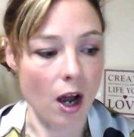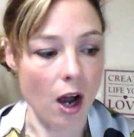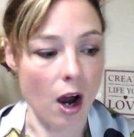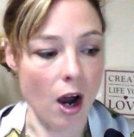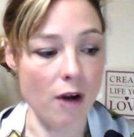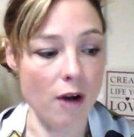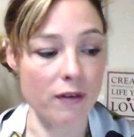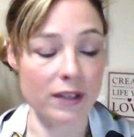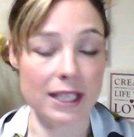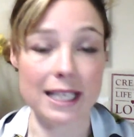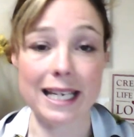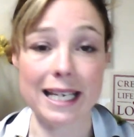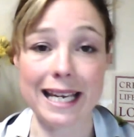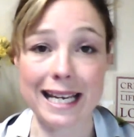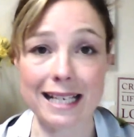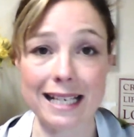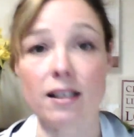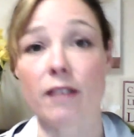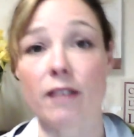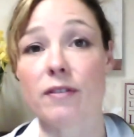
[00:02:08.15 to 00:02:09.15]
Over the
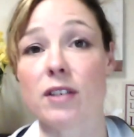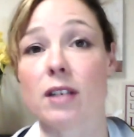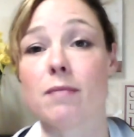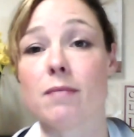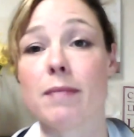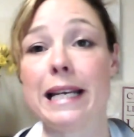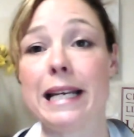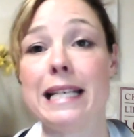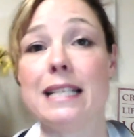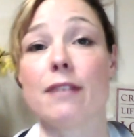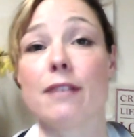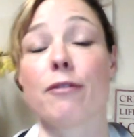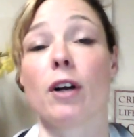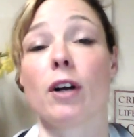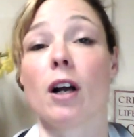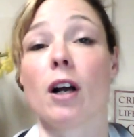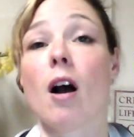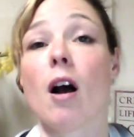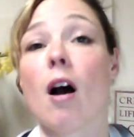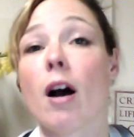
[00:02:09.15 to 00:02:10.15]
years, I've done many
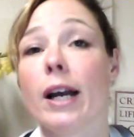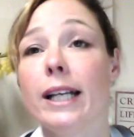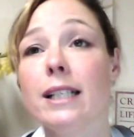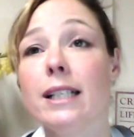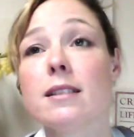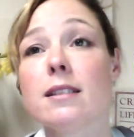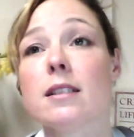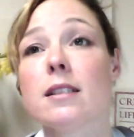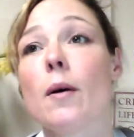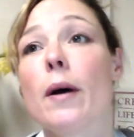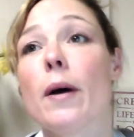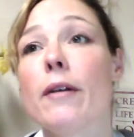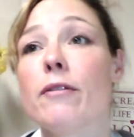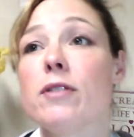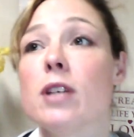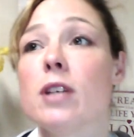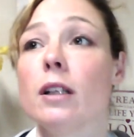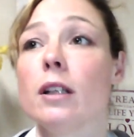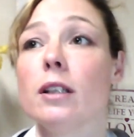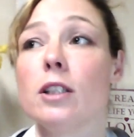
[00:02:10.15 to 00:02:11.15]
different kinds. So I've
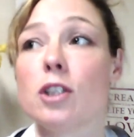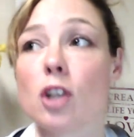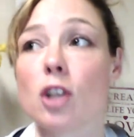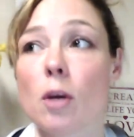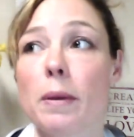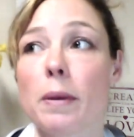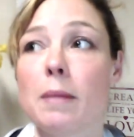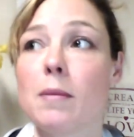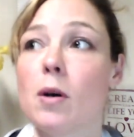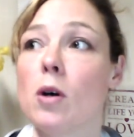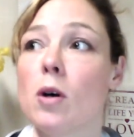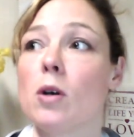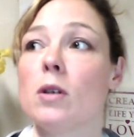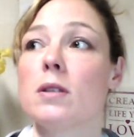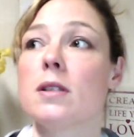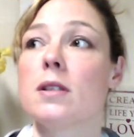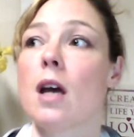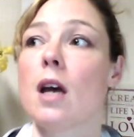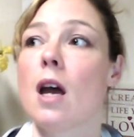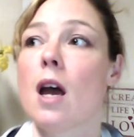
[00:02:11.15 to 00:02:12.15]
done the shopping malls.